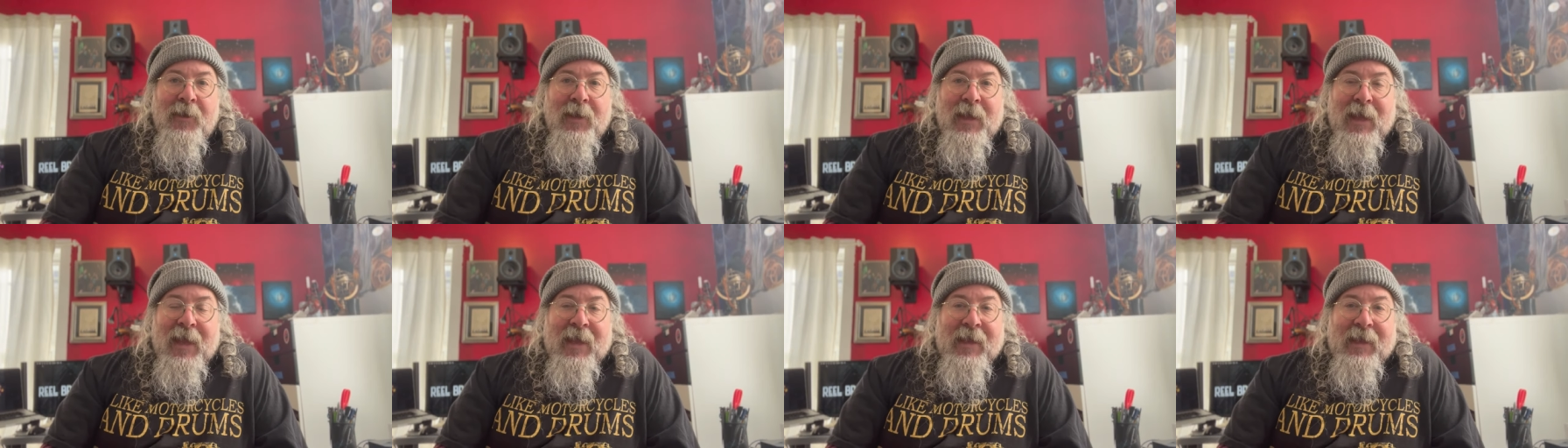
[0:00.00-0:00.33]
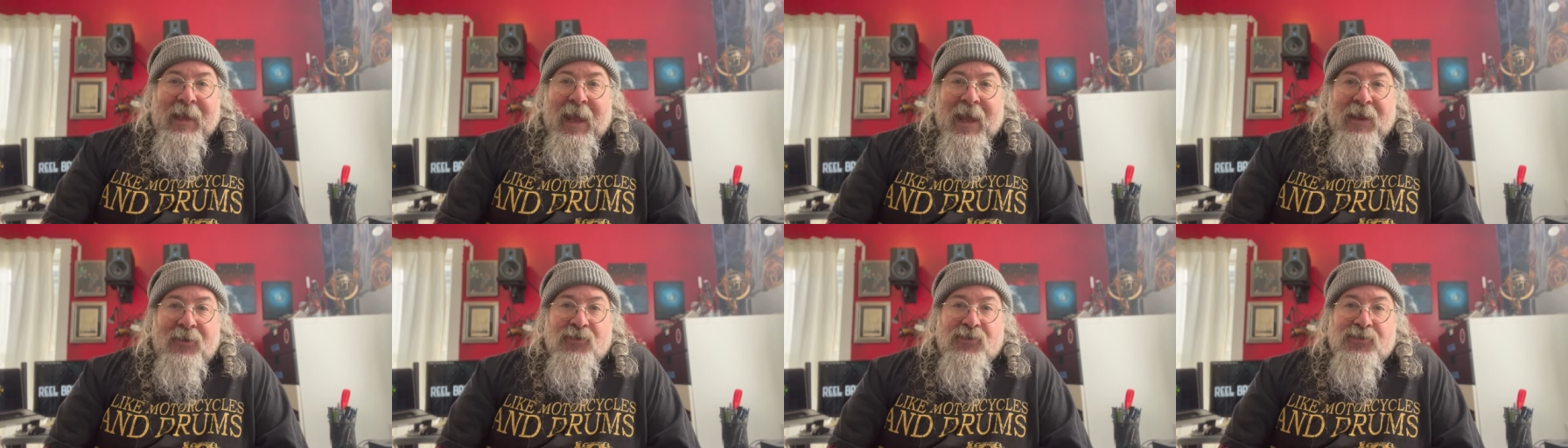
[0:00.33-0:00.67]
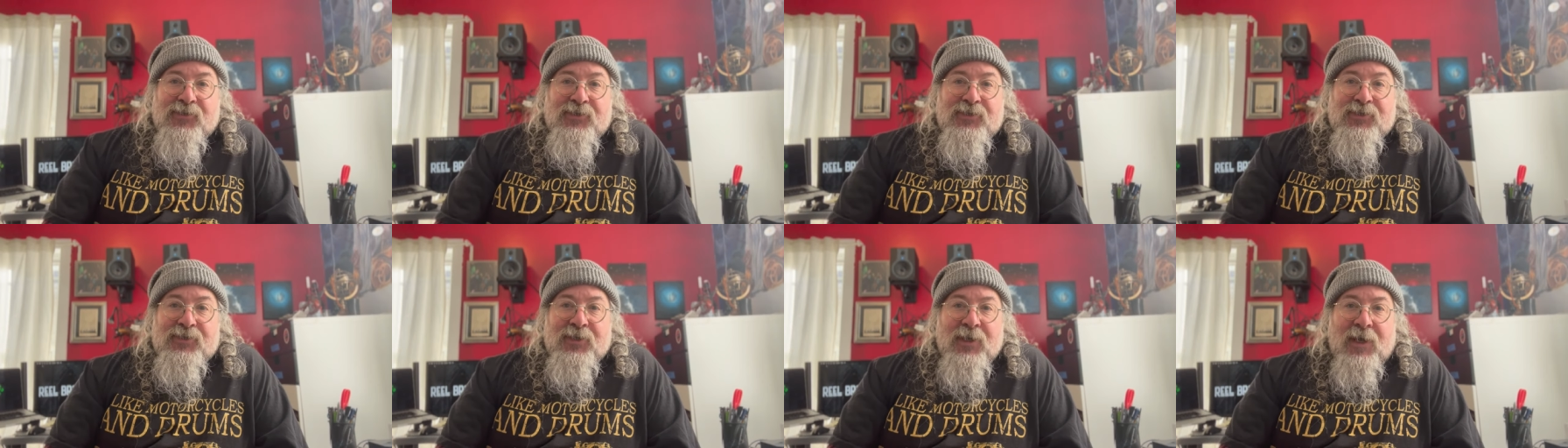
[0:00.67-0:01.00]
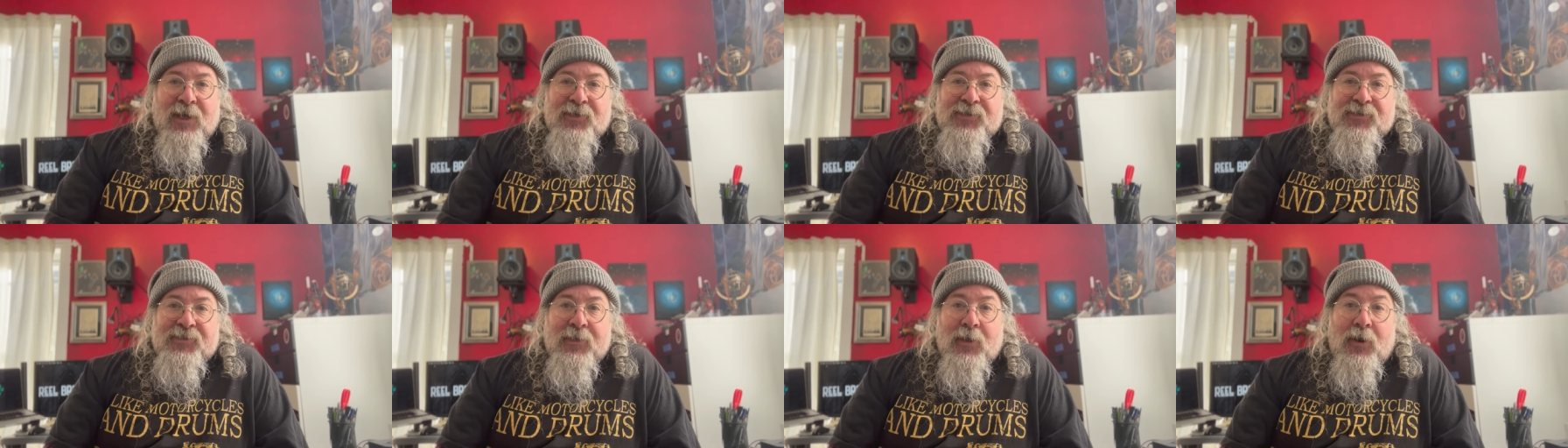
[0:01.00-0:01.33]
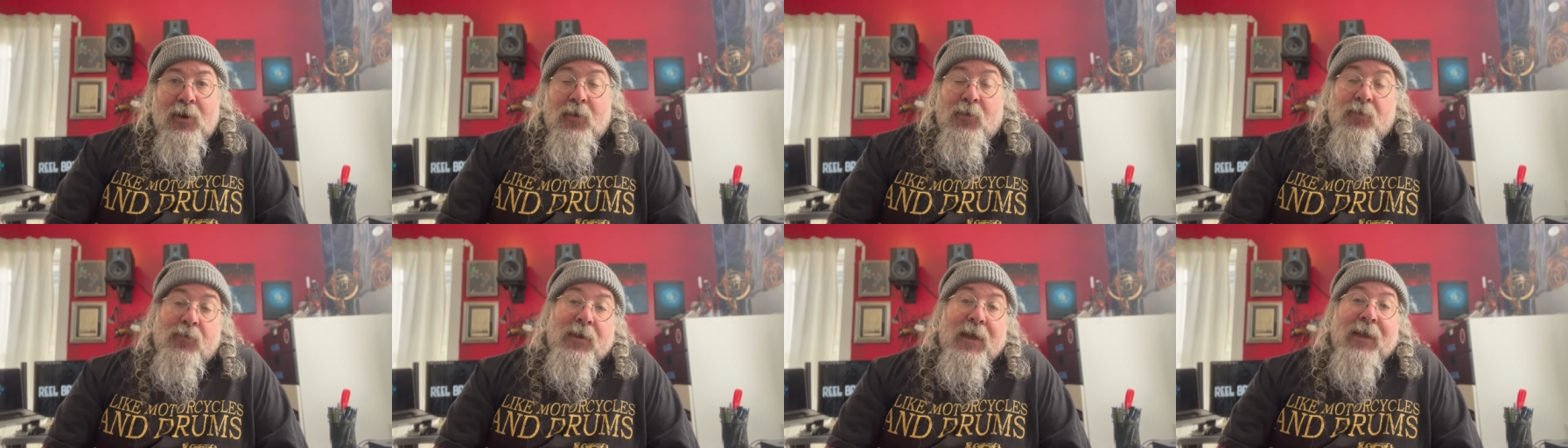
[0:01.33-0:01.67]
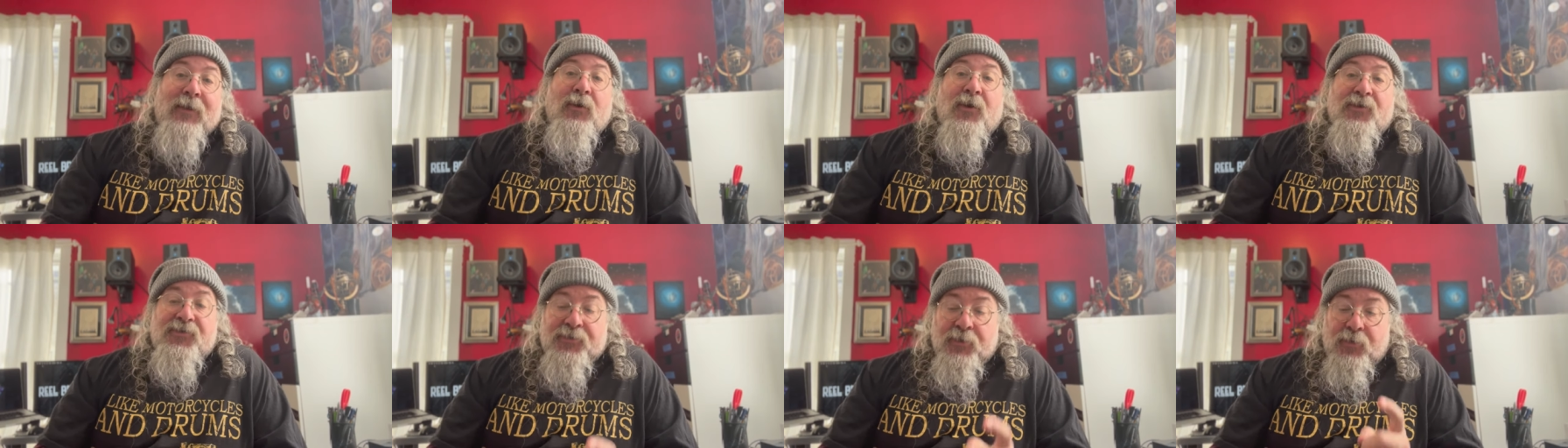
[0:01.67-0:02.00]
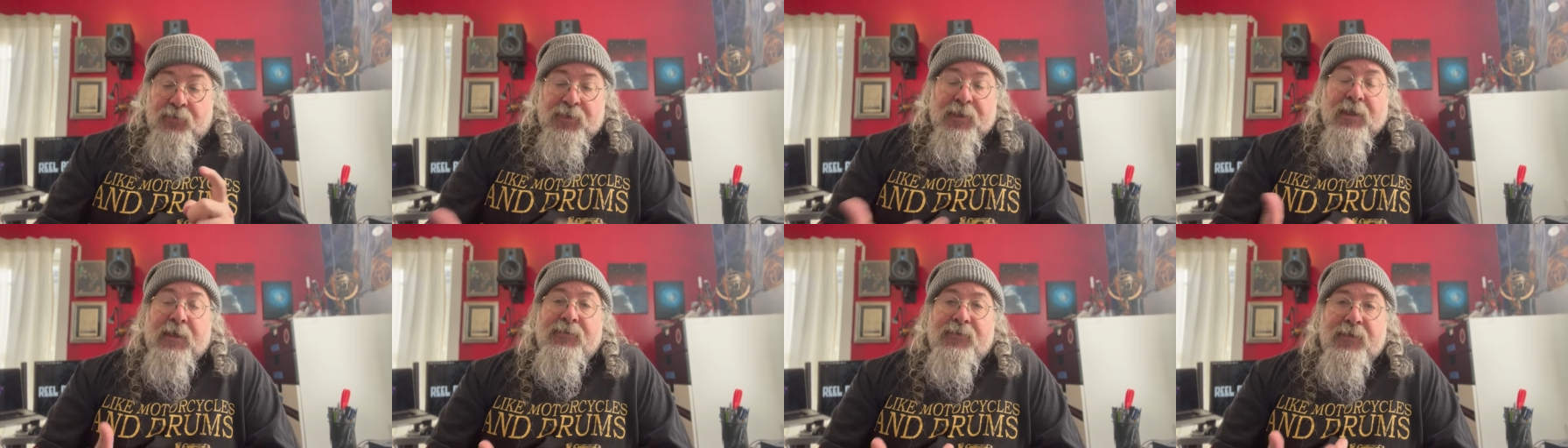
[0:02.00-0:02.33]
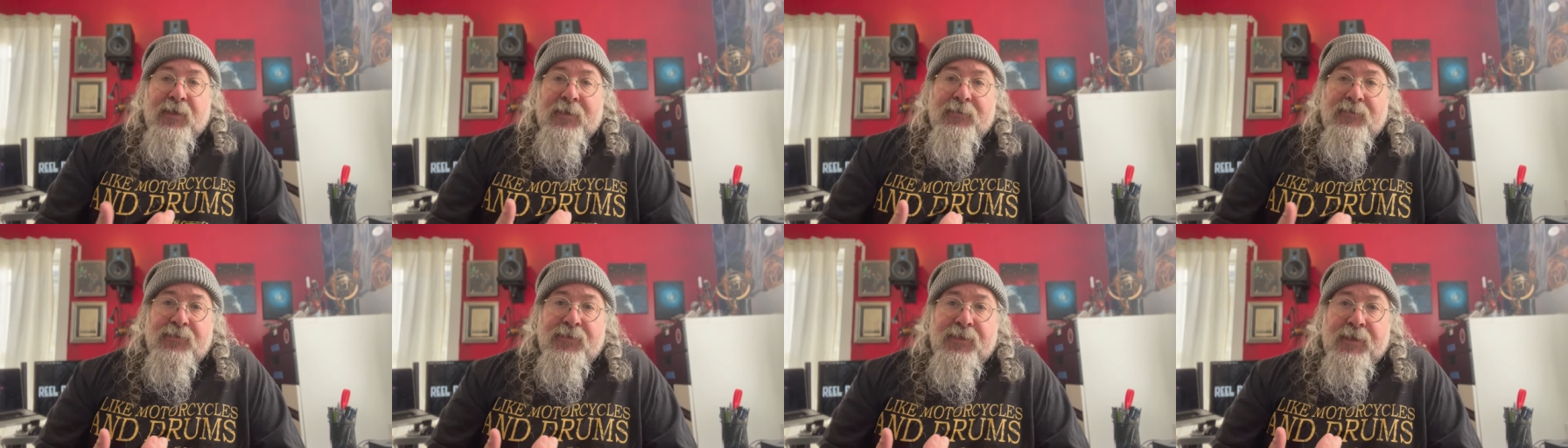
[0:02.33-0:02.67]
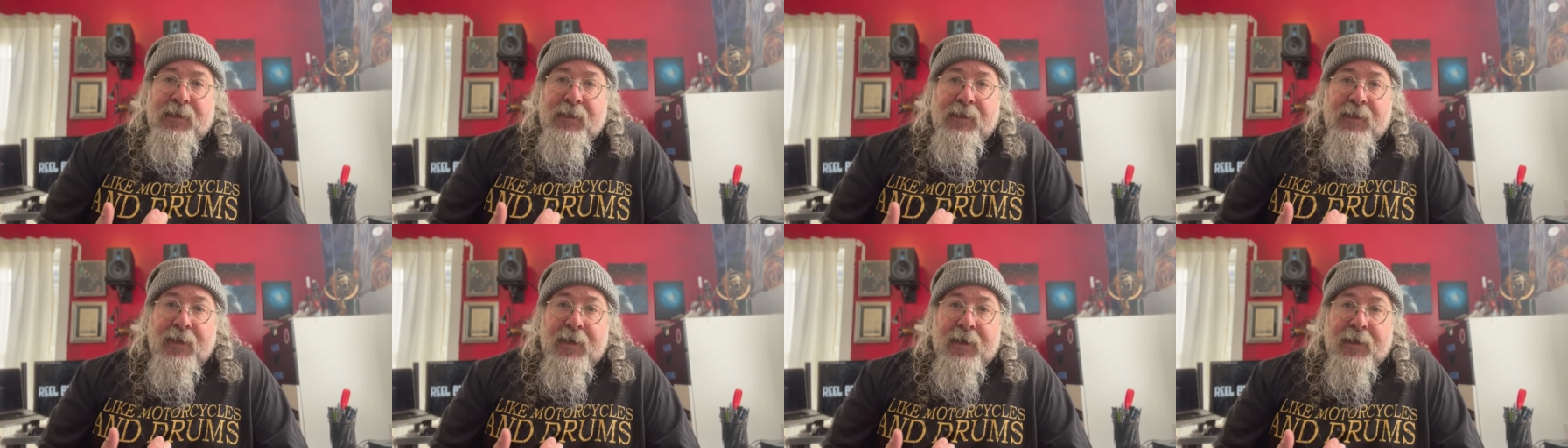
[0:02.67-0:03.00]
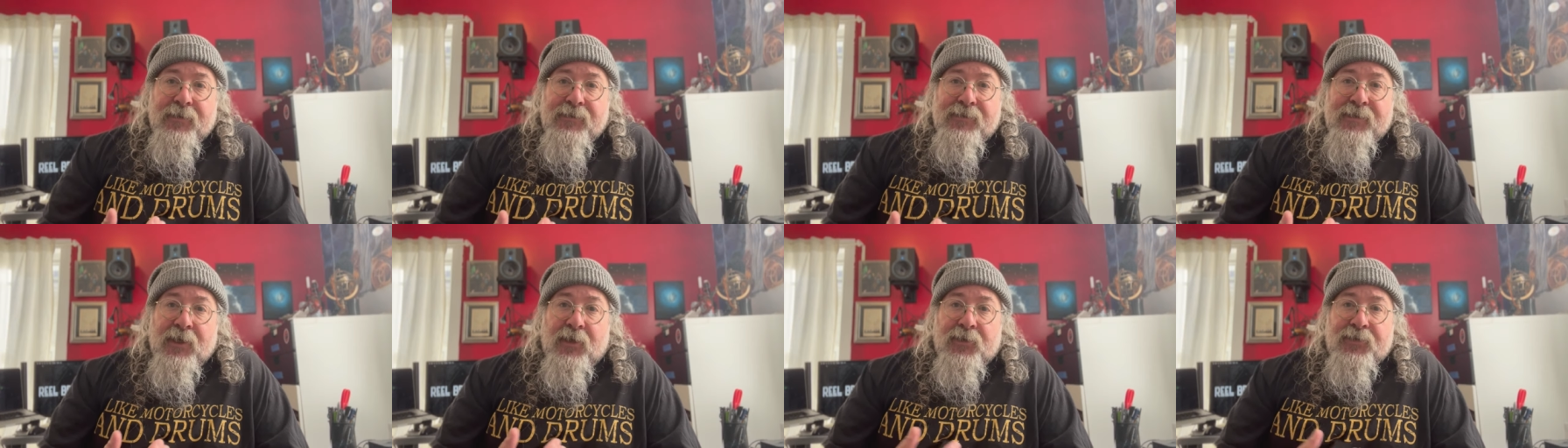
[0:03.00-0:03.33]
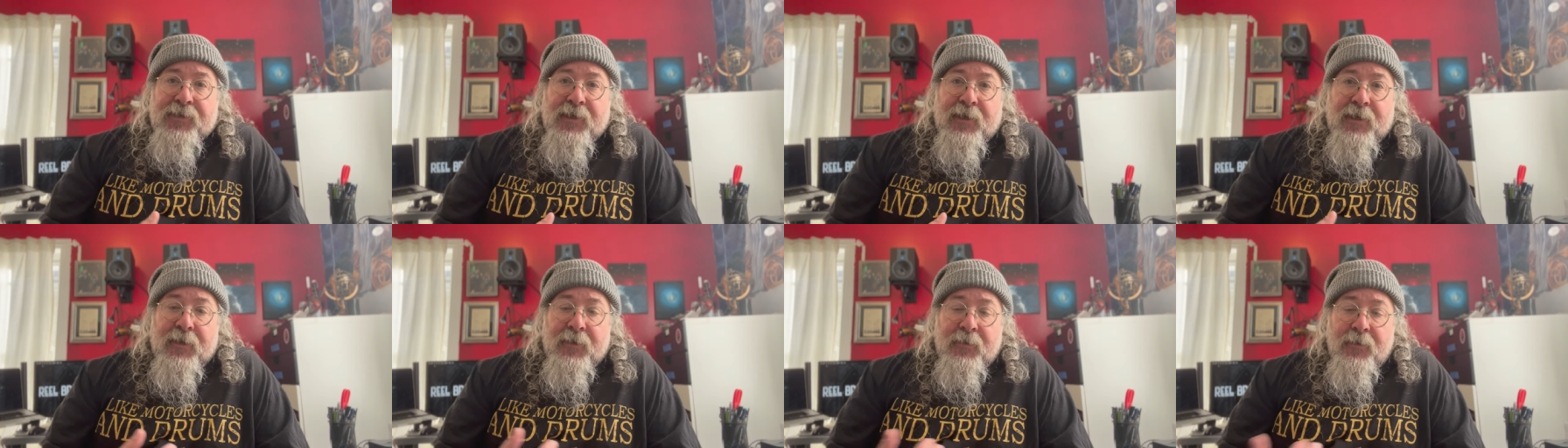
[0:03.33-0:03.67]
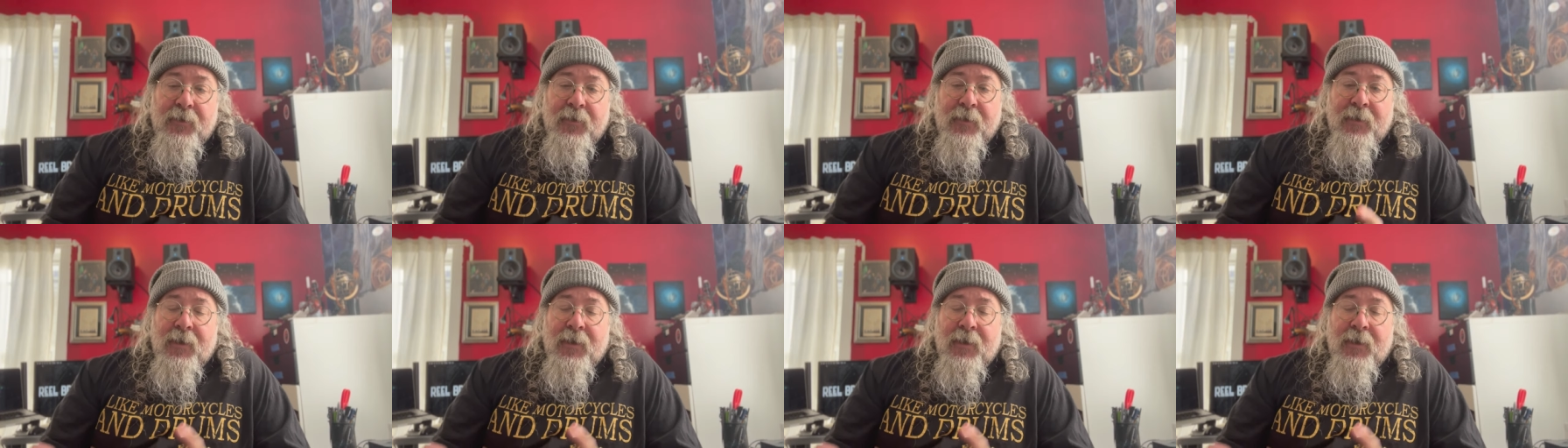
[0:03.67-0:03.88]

and, and, just oh, and also the the the uh, Tilta